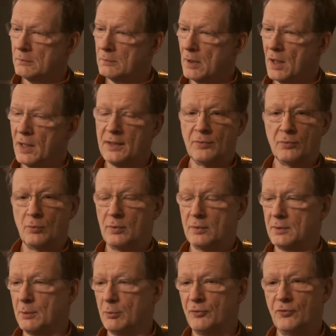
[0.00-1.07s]
I thought
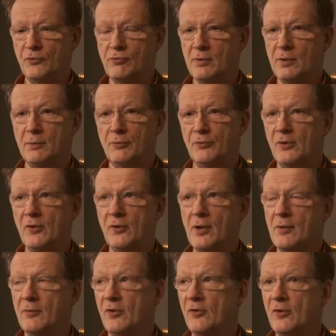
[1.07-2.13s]
it was
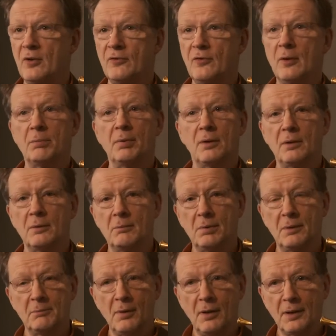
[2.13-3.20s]
a disaster,
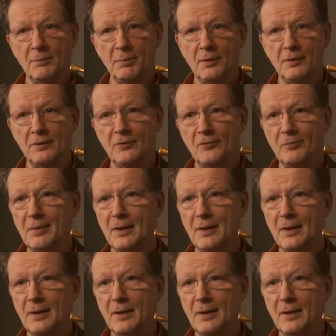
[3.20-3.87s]
but Mike Purton